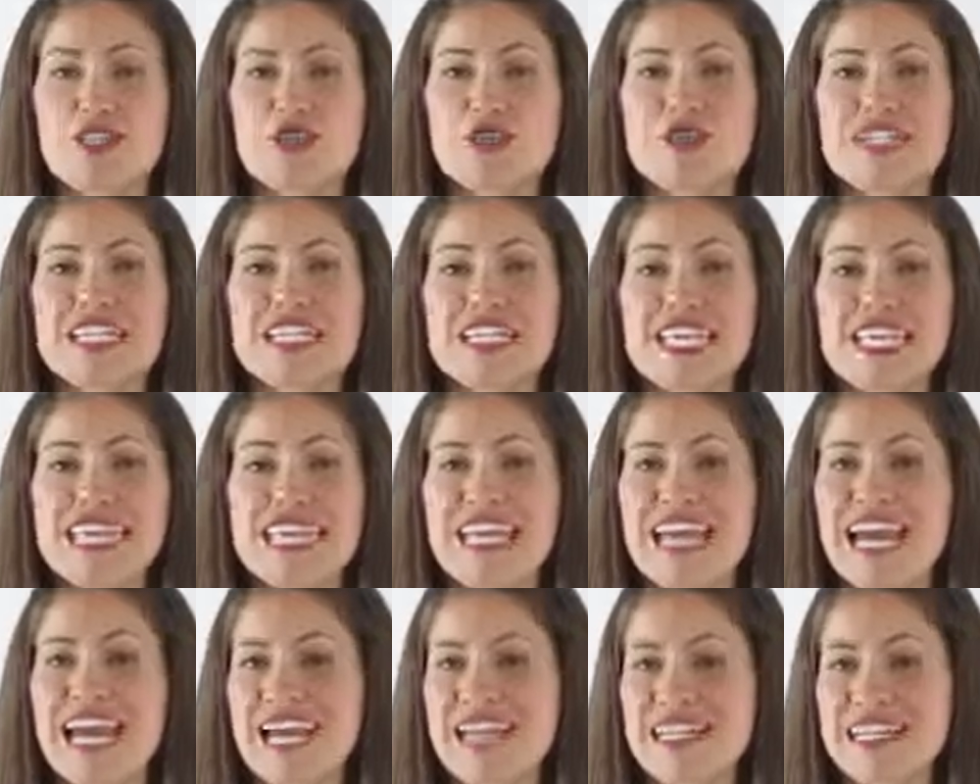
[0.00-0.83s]
those
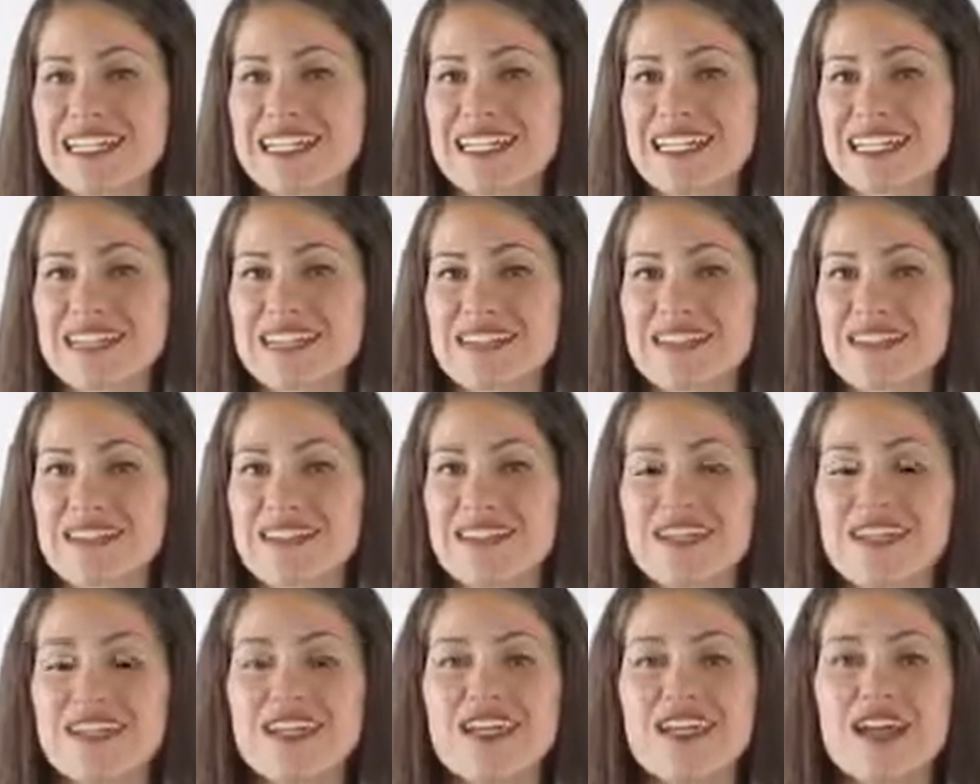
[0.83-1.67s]
key
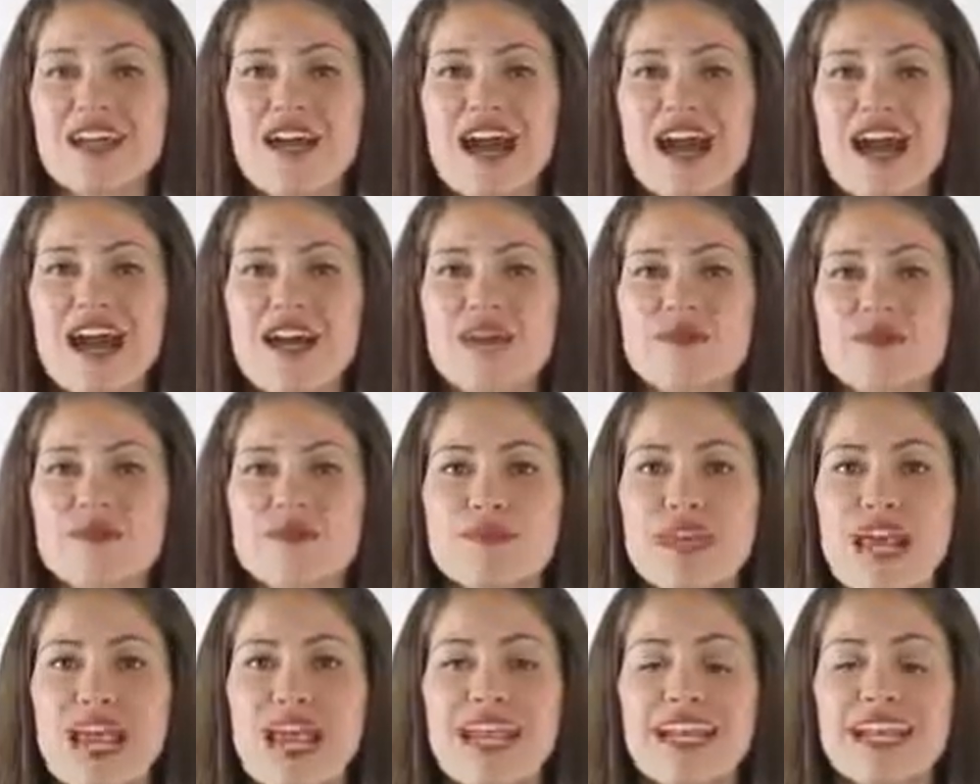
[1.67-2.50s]
ideas
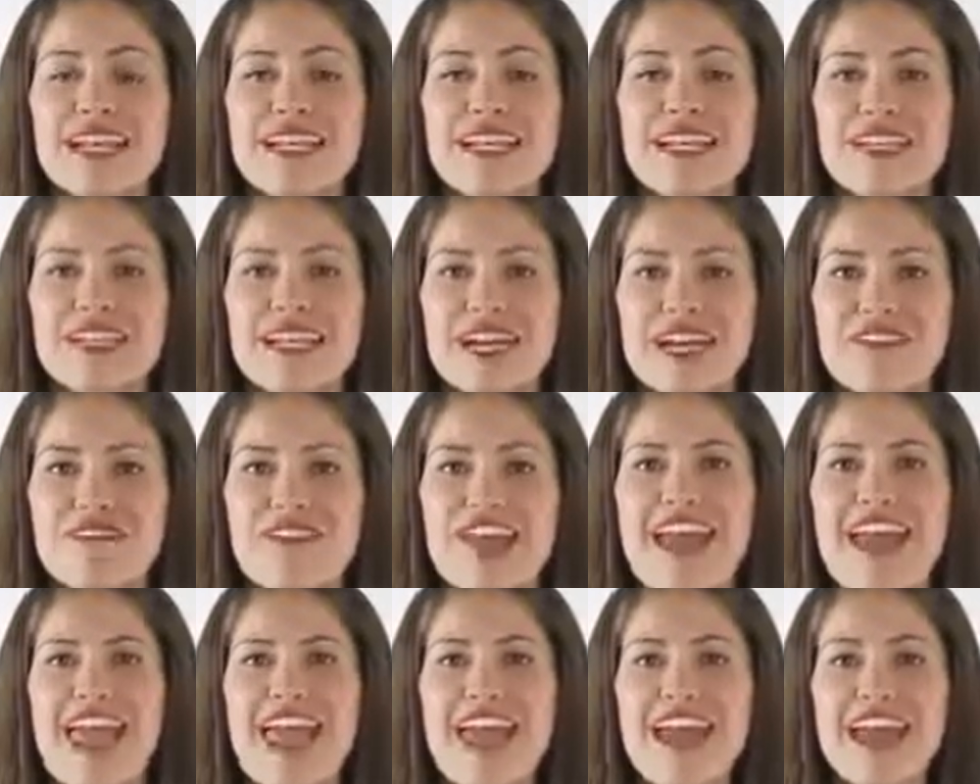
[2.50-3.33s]
and kind of
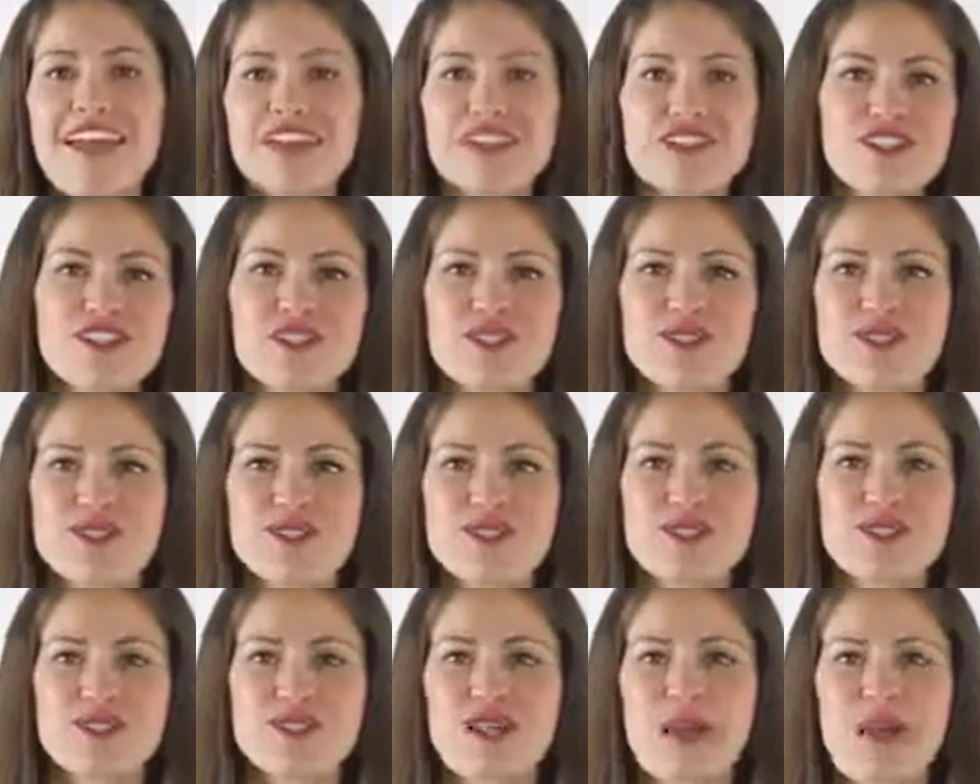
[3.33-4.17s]
hand
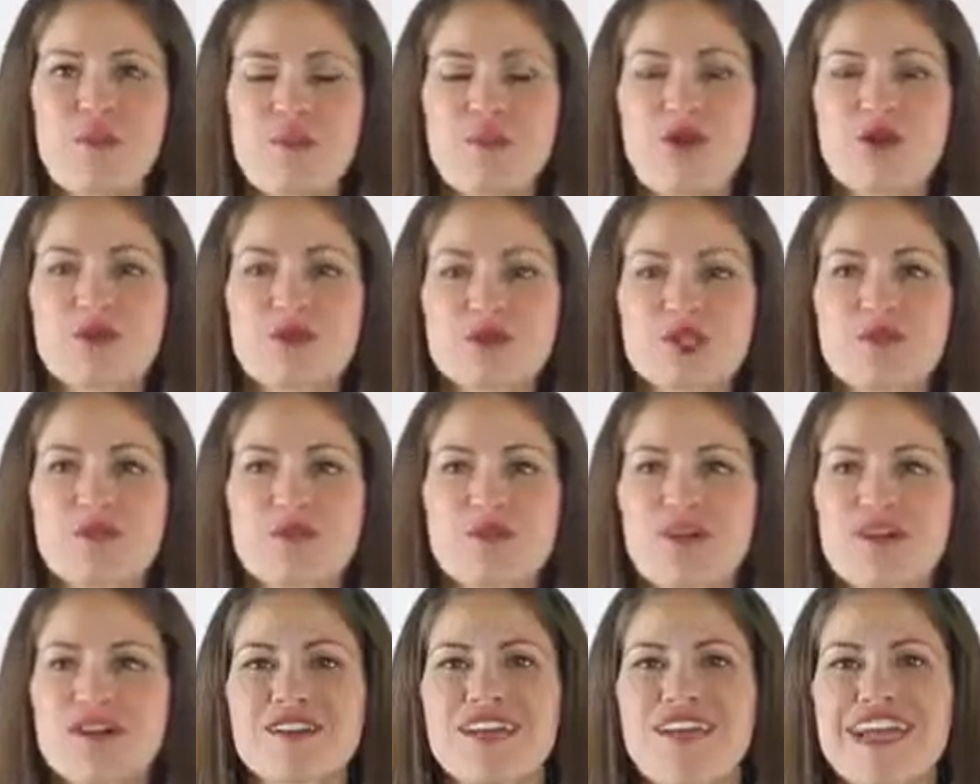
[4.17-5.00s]
those most
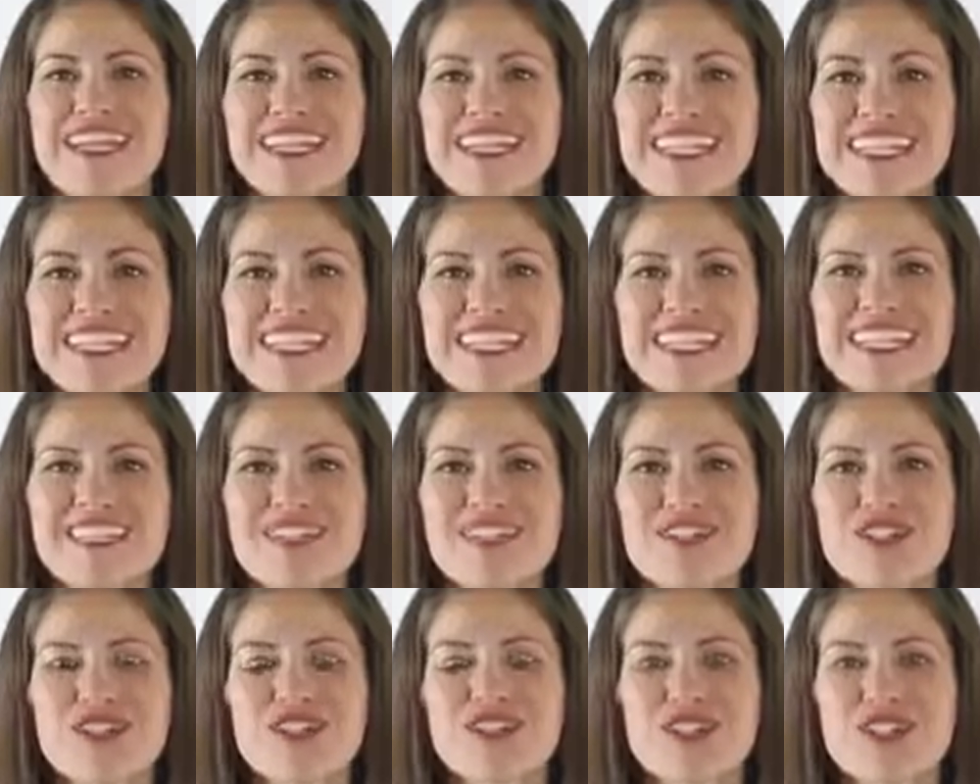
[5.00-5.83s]
important ideas
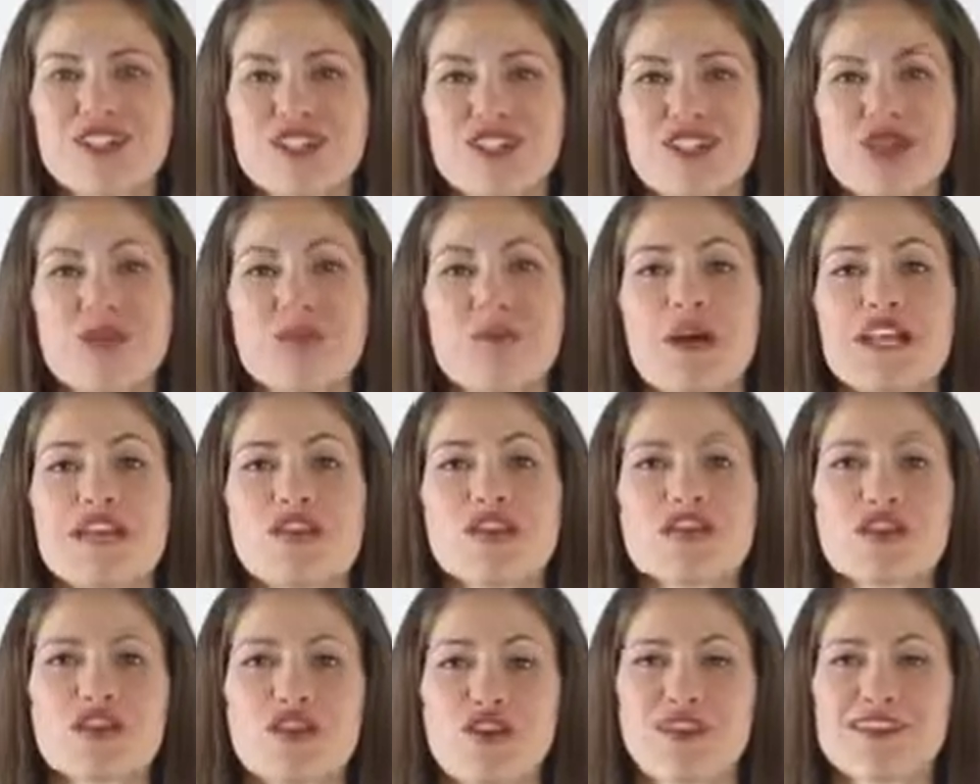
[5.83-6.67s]
to your listener by
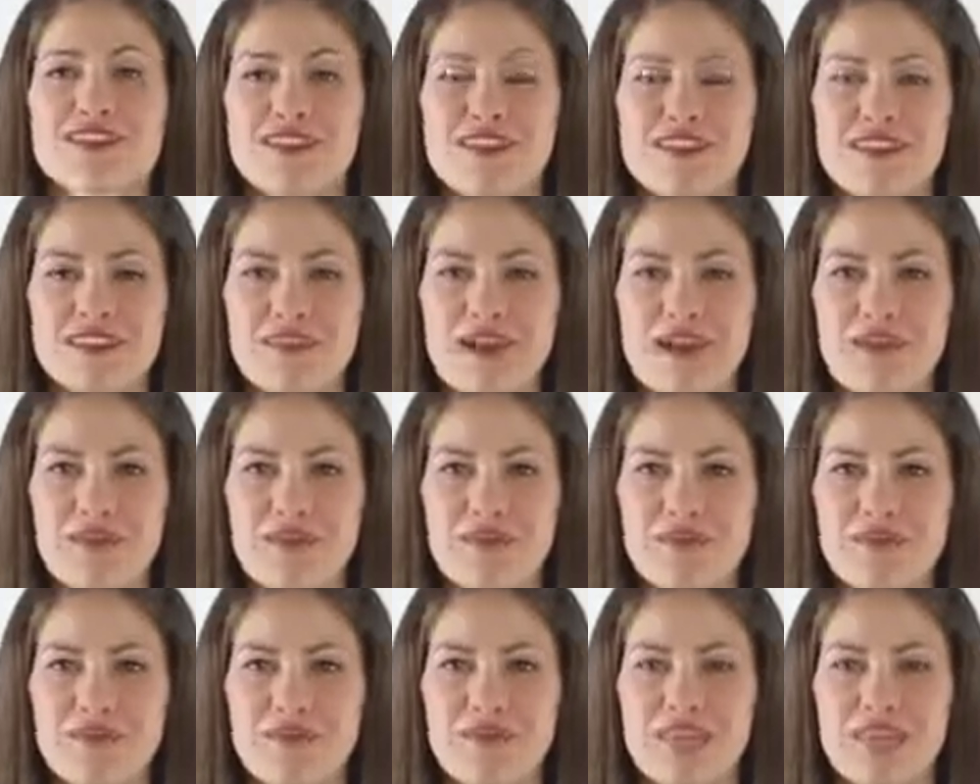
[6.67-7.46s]
stressing them.